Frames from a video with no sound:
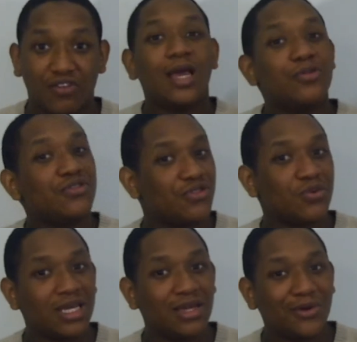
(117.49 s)
Number
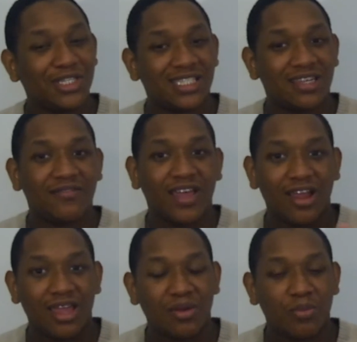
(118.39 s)
three, which is a
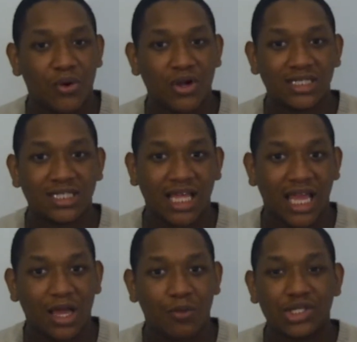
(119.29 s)
very important
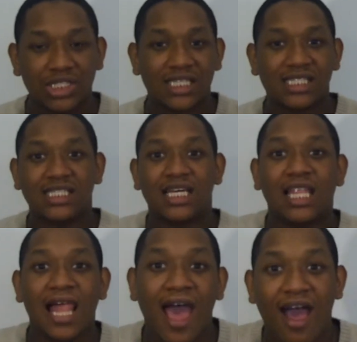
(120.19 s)
thing, which is to
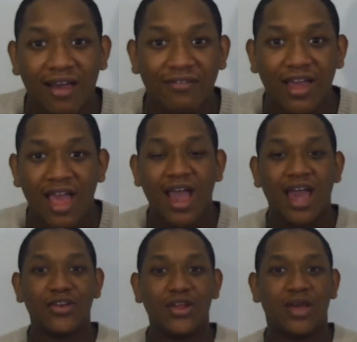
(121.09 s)
laugh. I
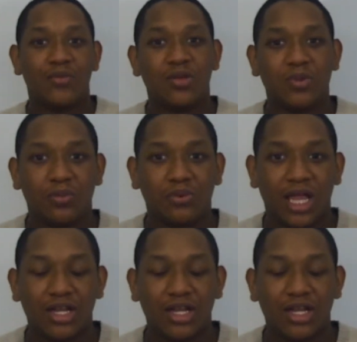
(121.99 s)
don't know how many people I